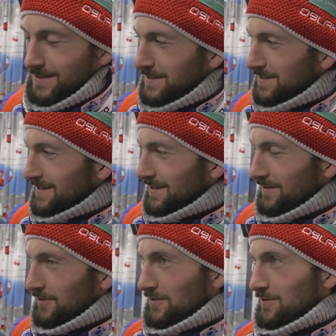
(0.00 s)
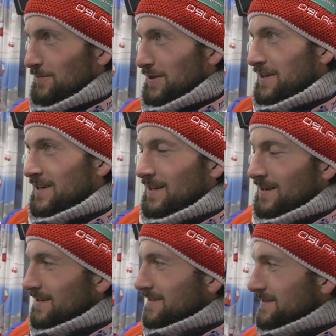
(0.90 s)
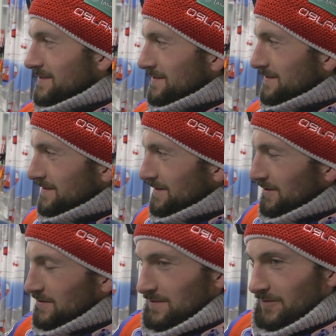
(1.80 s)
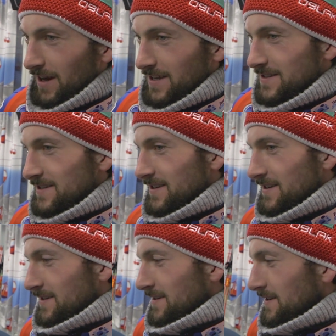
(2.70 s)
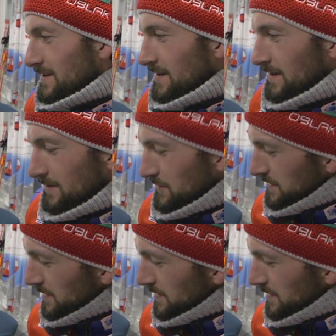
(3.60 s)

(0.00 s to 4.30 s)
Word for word: It's on the big hill. It's uh, a lot of lights, and I could